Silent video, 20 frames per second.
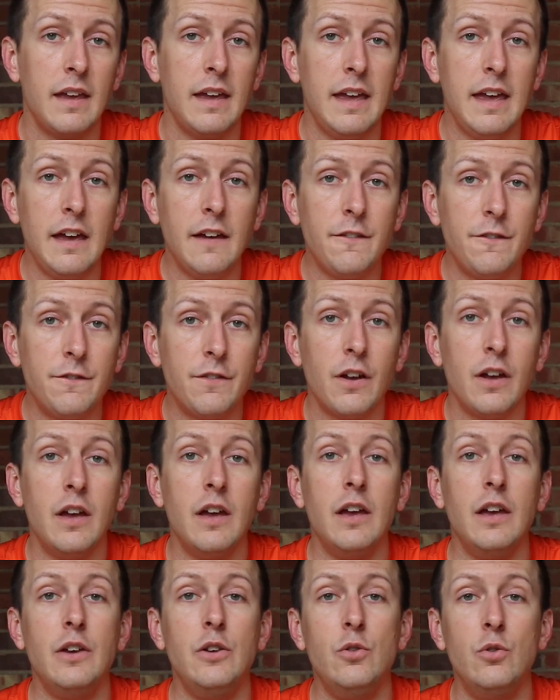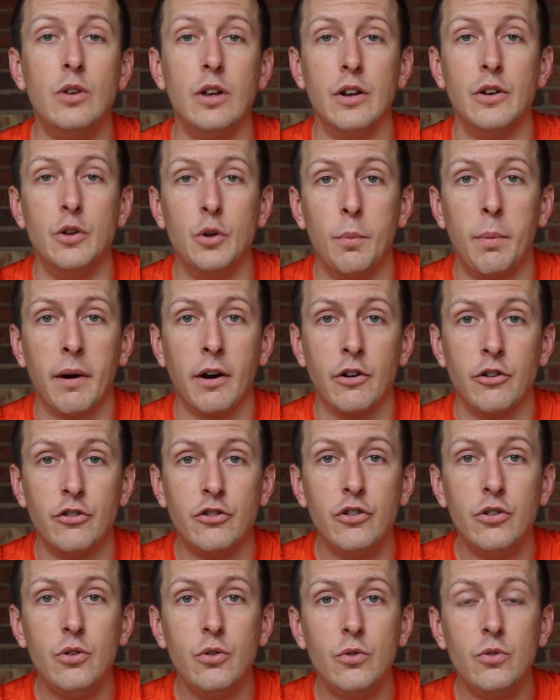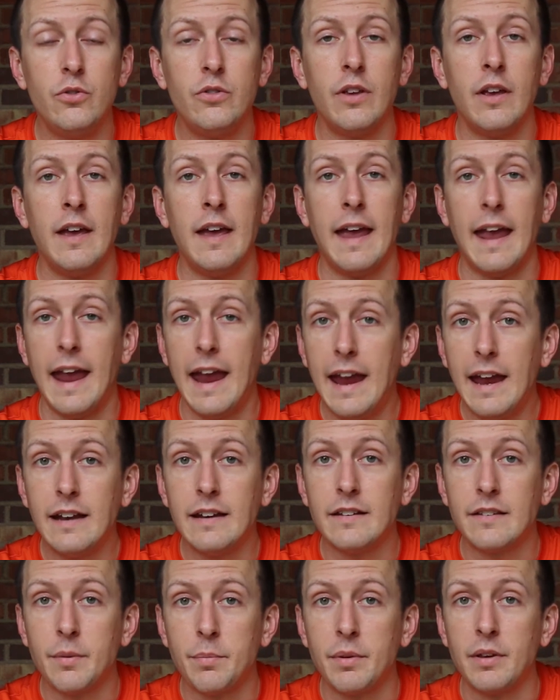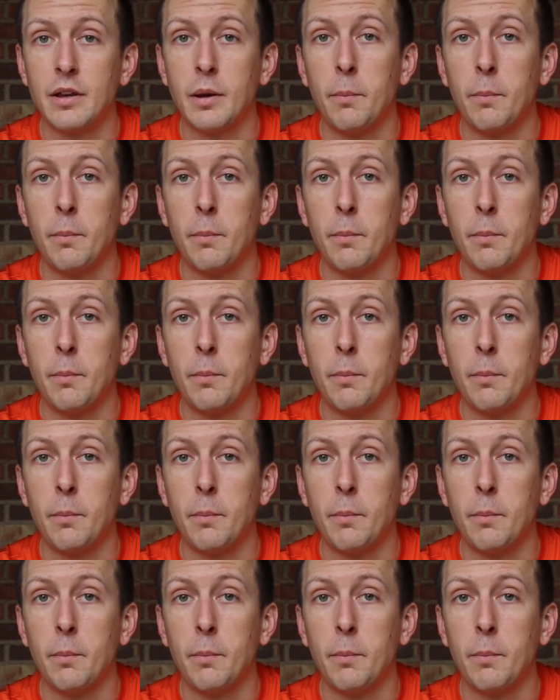if you get a new pair of shoes and it's something